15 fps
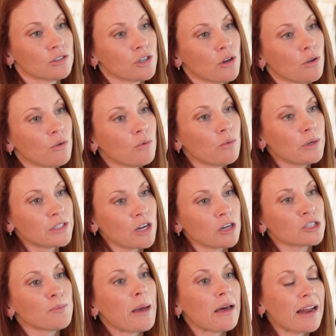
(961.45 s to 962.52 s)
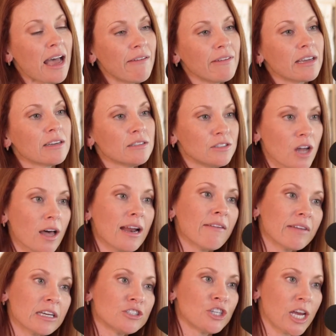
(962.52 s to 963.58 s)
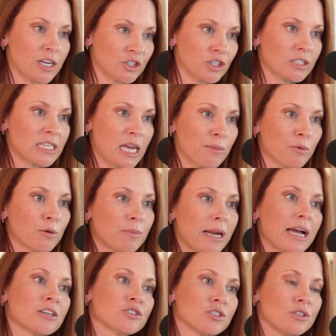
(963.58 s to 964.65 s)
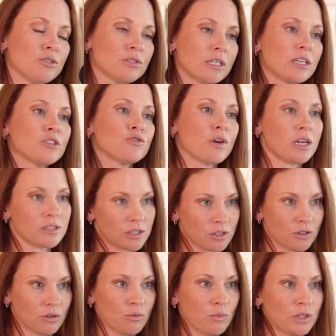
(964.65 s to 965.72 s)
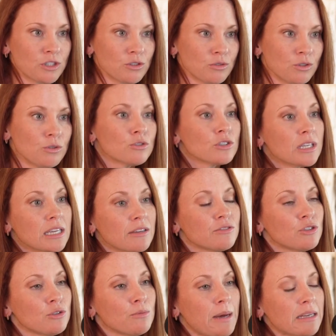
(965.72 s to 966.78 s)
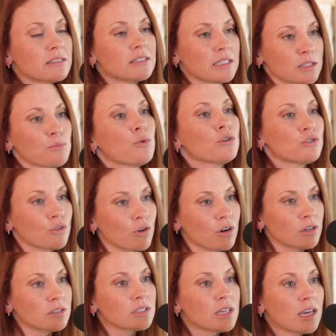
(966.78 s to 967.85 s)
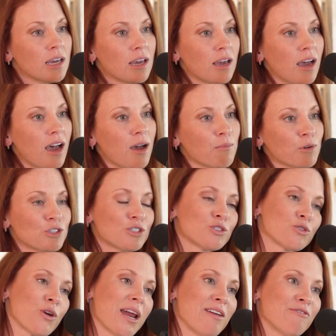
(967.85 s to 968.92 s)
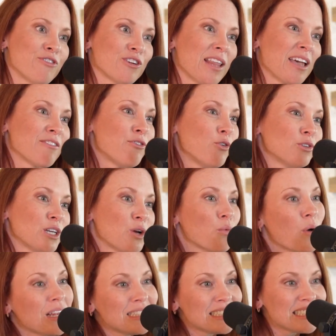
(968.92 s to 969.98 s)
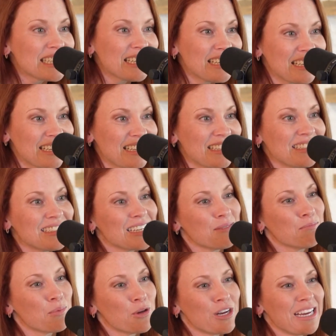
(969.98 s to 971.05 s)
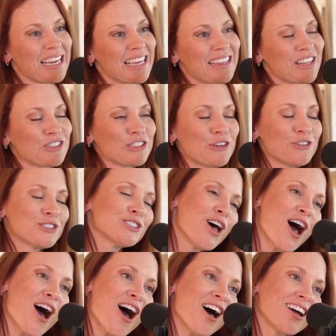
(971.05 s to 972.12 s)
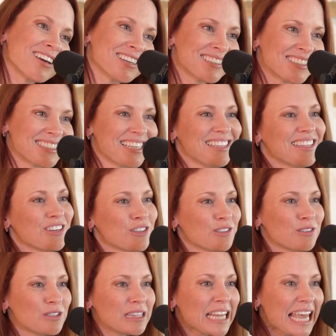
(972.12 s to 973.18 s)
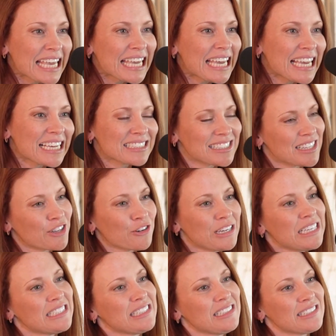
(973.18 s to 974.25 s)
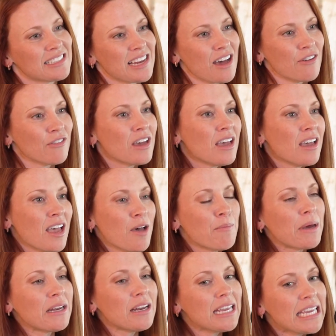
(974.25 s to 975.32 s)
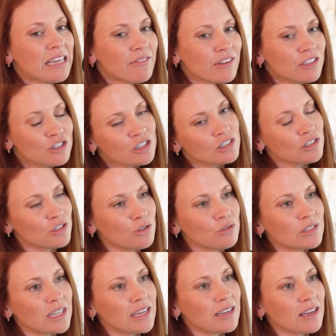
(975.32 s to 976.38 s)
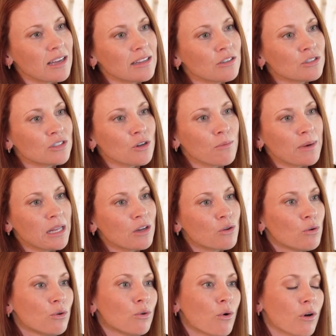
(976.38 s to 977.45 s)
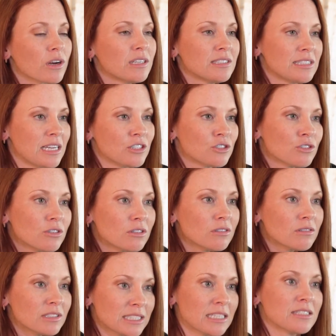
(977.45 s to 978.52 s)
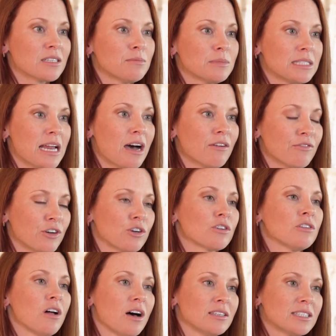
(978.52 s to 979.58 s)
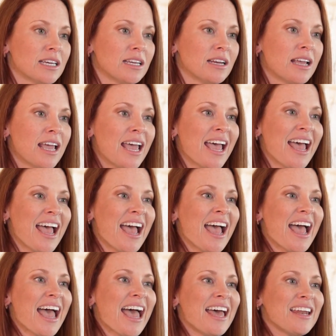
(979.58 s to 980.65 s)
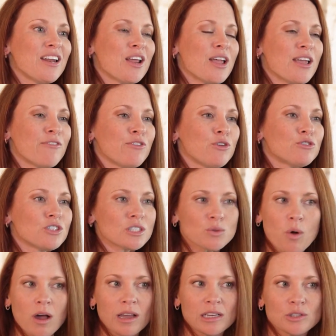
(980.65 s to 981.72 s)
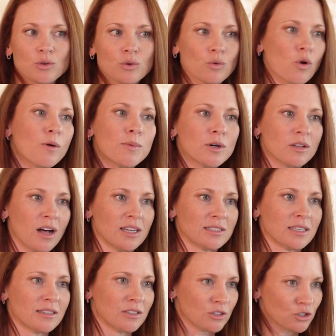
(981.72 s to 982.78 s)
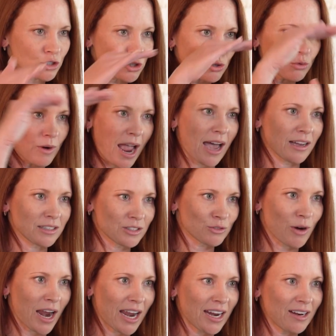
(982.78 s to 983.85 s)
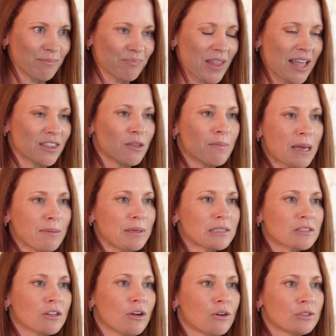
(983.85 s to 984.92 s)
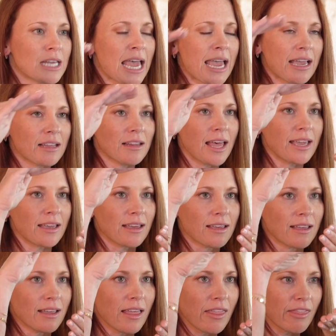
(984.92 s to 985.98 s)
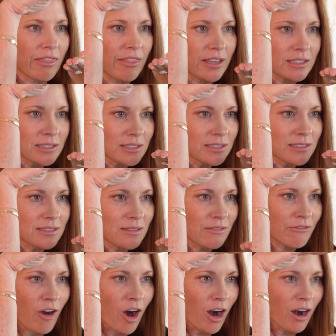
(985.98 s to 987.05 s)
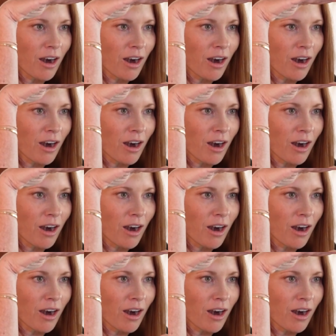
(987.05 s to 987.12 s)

So we talked about not having a changing table, but actually using a dresser, which usually gives you about 6 more drawers, which is great for like folding onesies and putting in their little socks and their leggings and their easy stuff. But even just there's so many cool organizational systems now for your closet. And if you just walk into a normal closet, there's 2 racks, right? And the baby's clothes hang like this far.